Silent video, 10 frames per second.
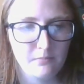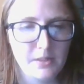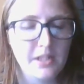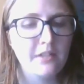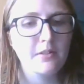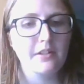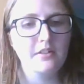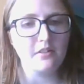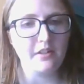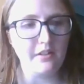but anyway,
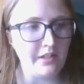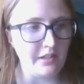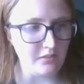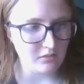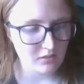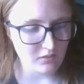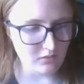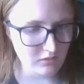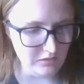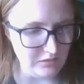okay, now
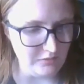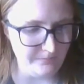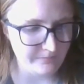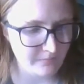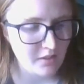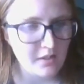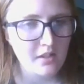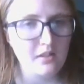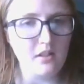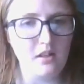
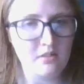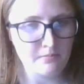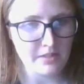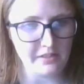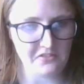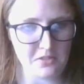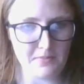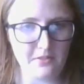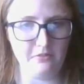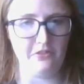onto my
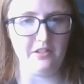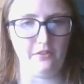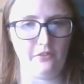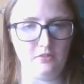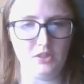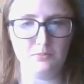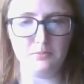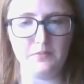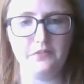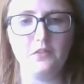creepy hotel story.
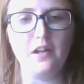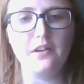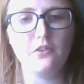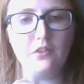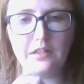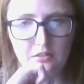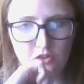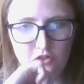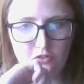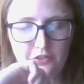But before I do that, I'll
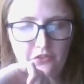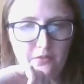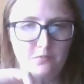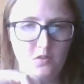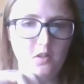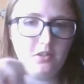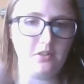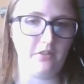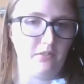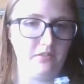just drink some water
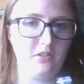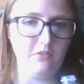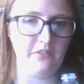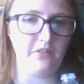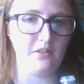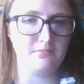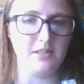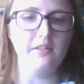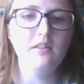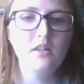because you can tell
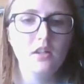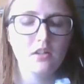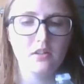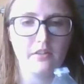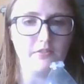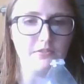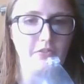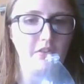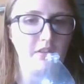my throat's